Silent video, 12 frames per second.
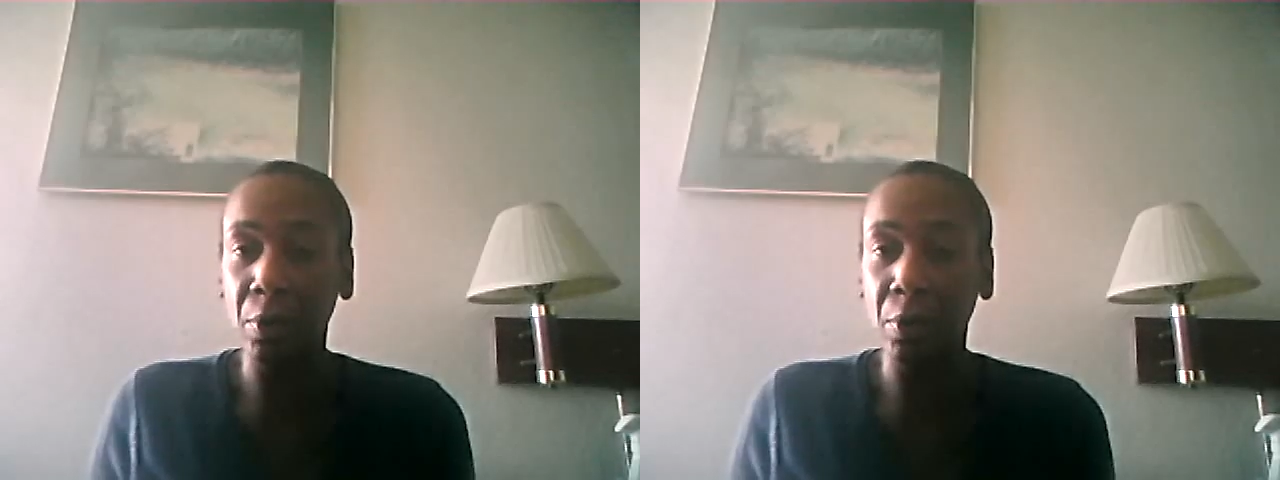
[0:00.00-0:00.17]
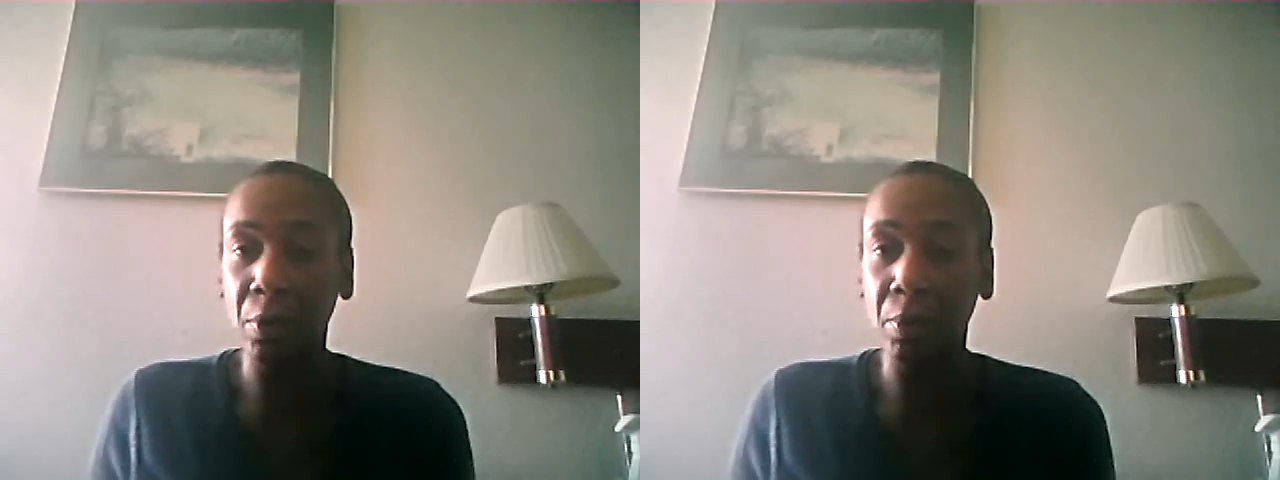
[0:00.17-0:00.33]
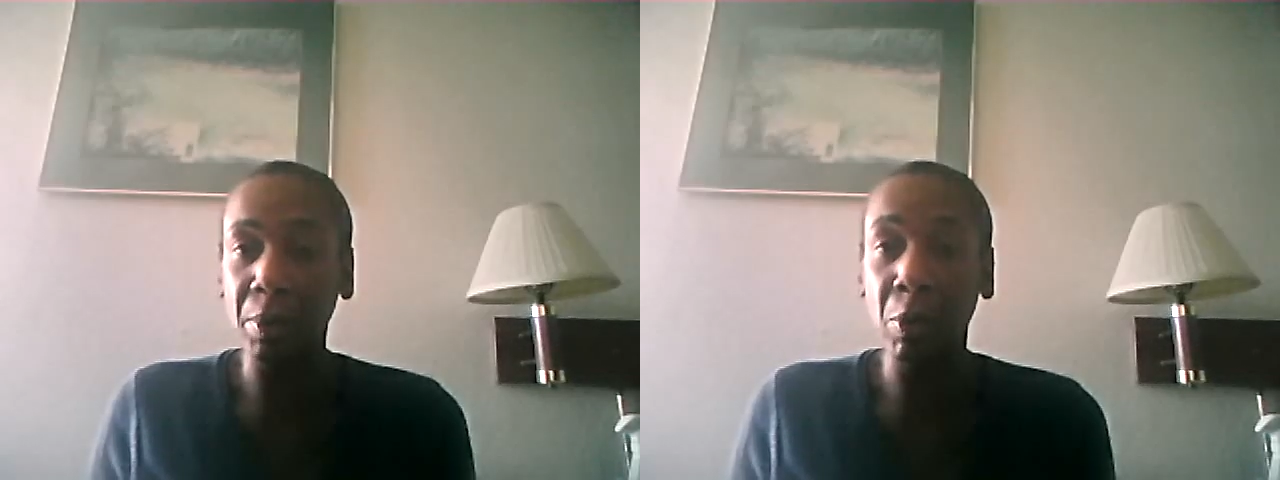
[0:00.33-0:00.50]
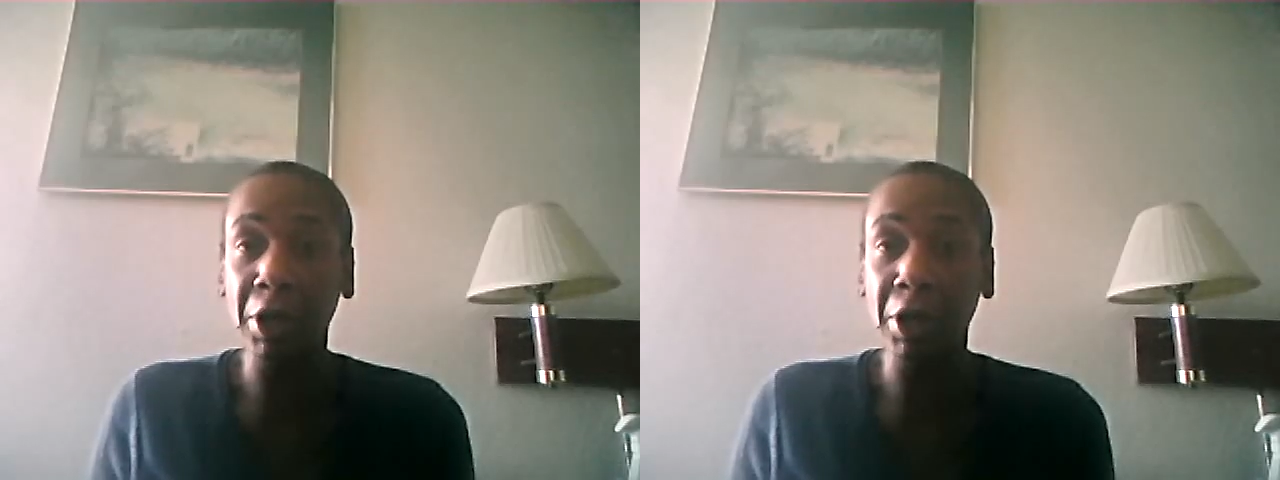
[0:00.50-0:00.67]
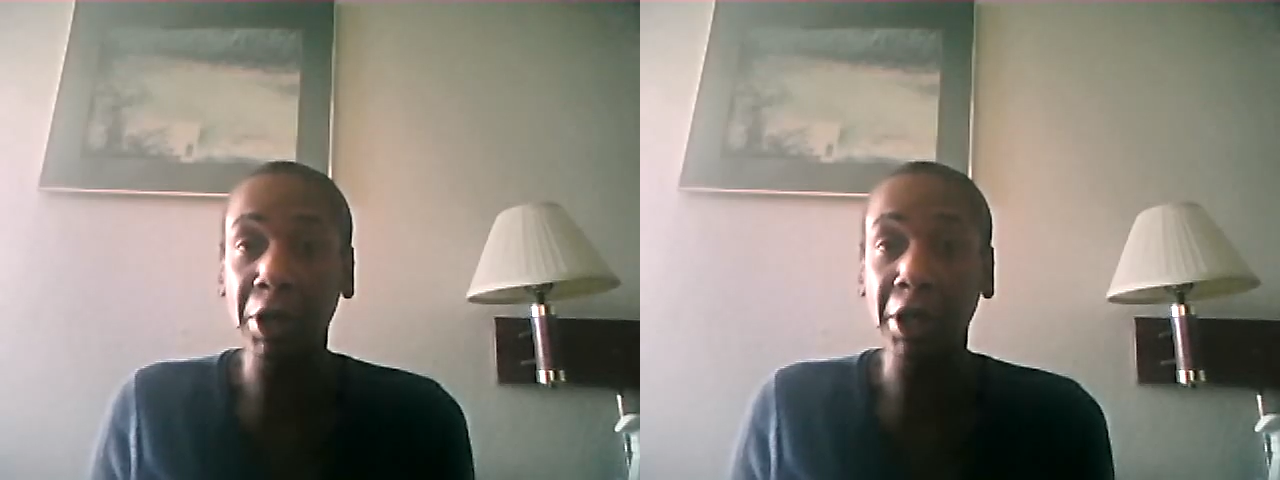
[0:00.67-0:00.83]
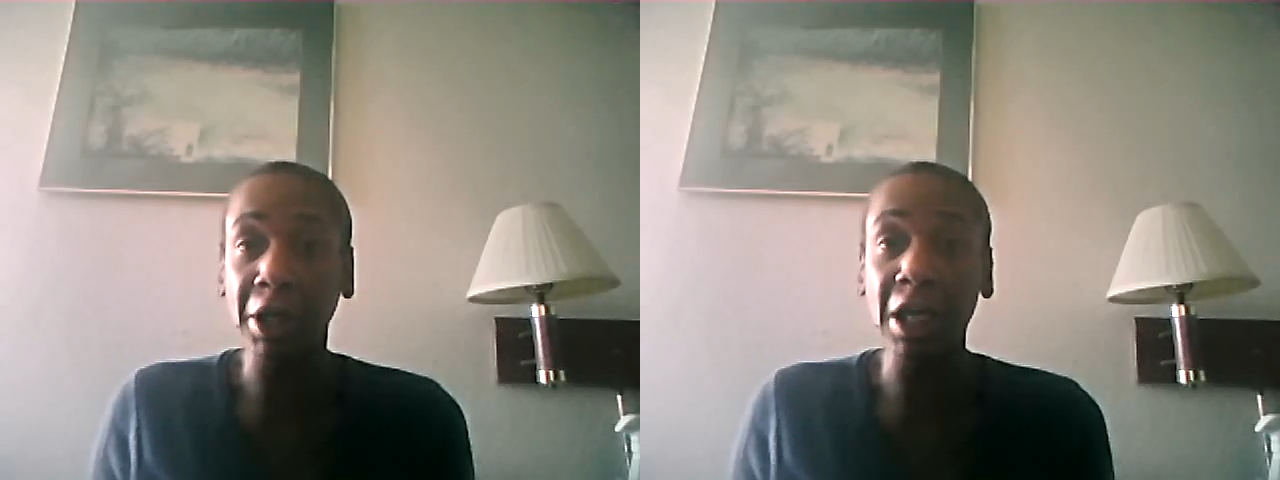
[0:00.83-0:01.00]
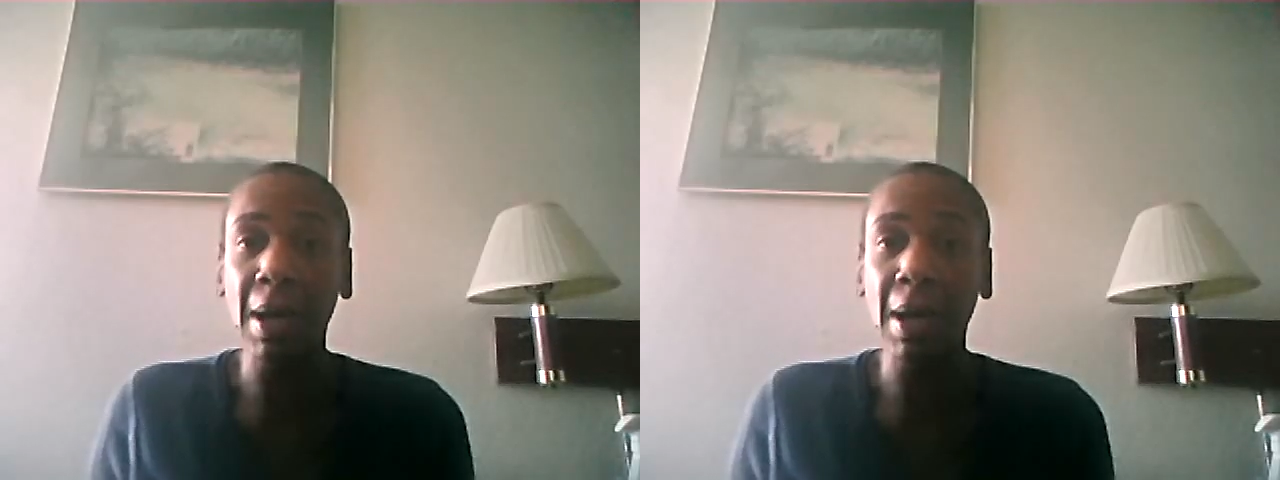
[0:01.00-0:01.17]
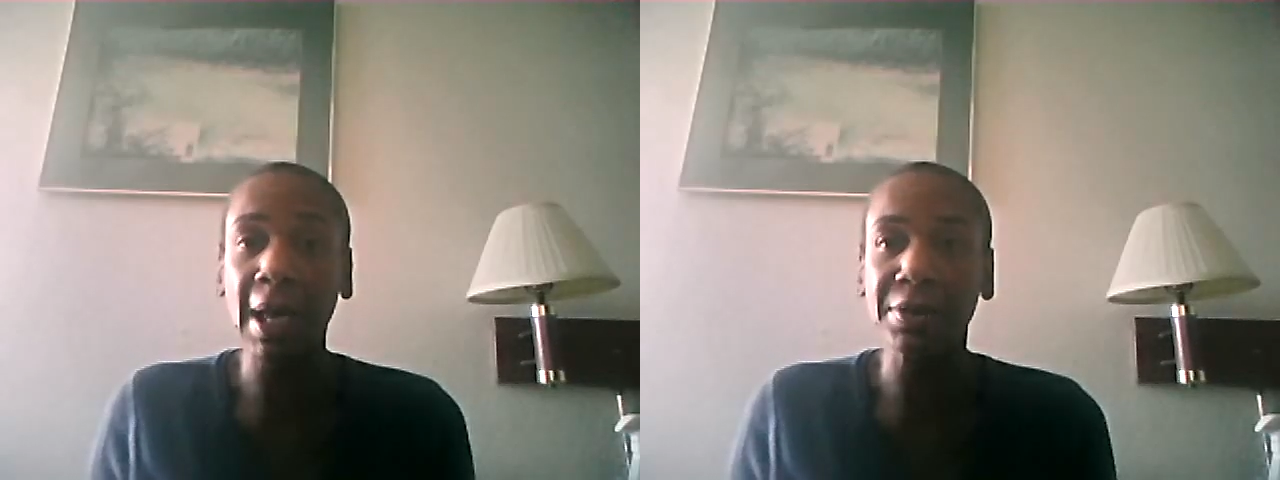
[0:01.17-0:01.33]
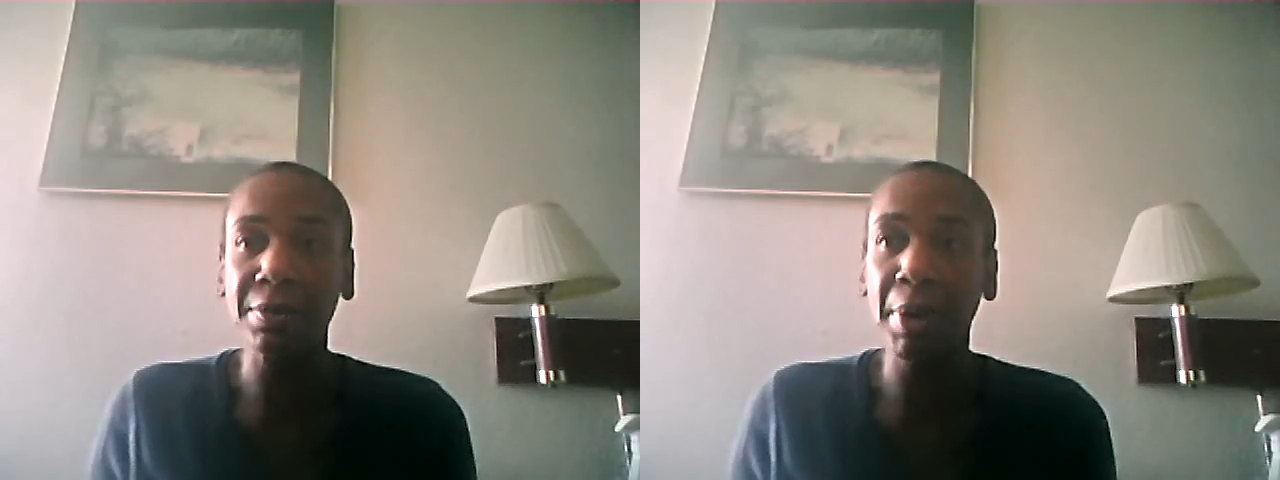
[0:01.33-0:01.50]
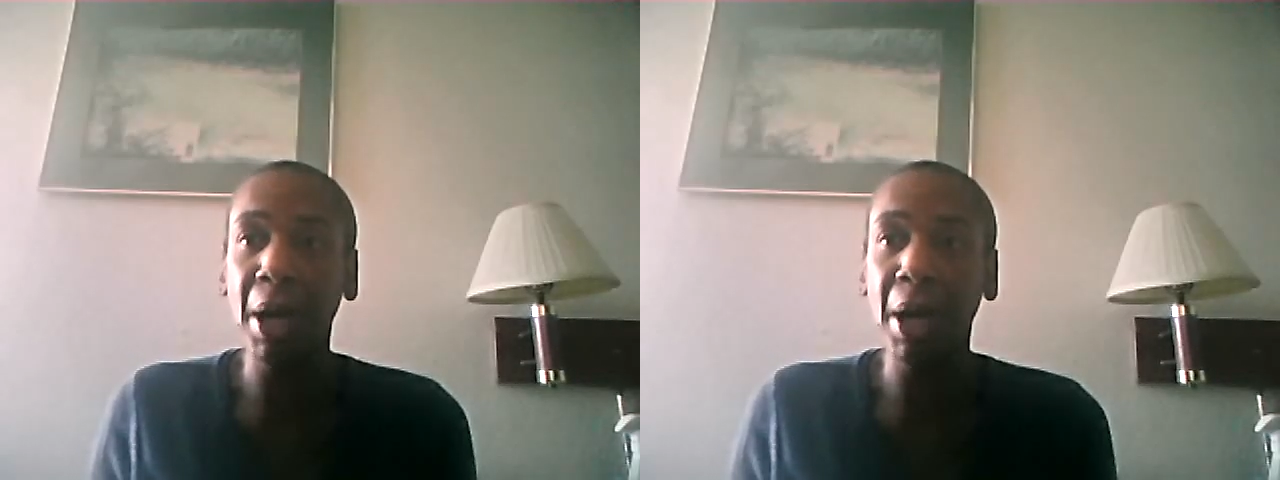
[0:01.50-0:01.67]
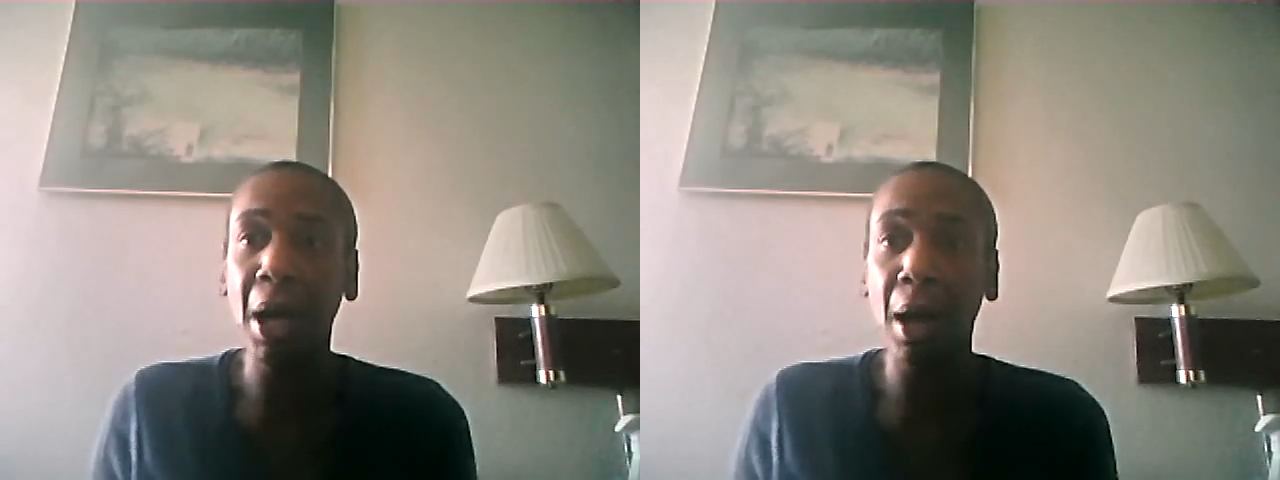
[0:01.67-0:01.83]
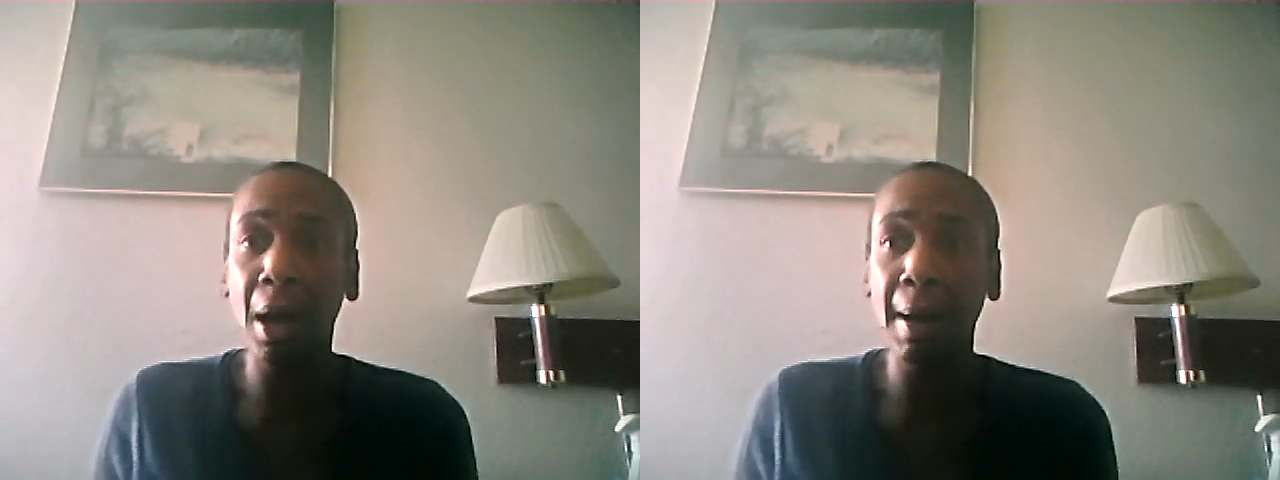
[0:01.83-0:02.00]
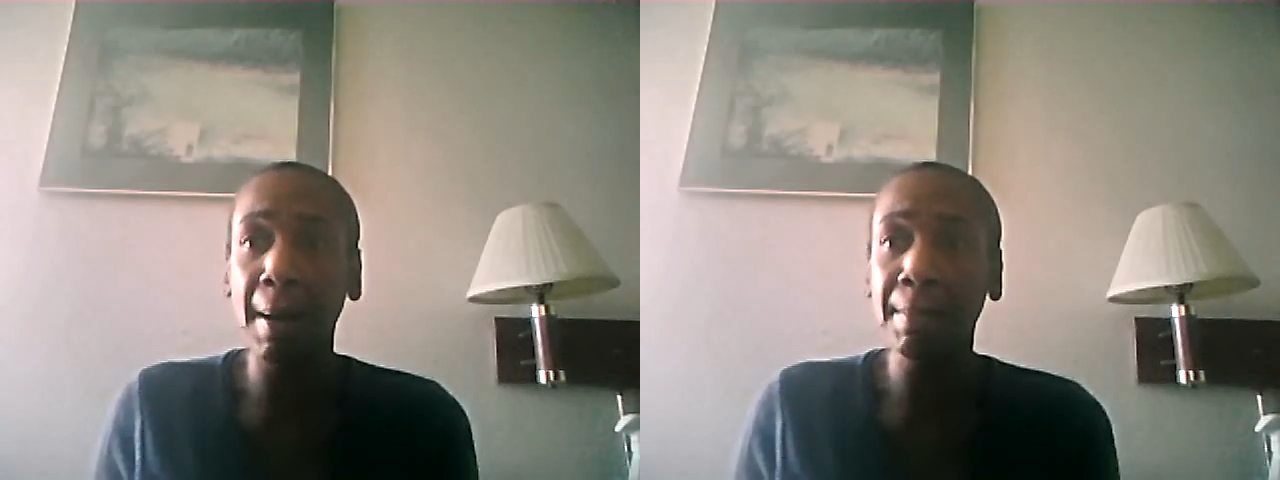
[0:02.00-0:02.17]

we want to keep you as a bum.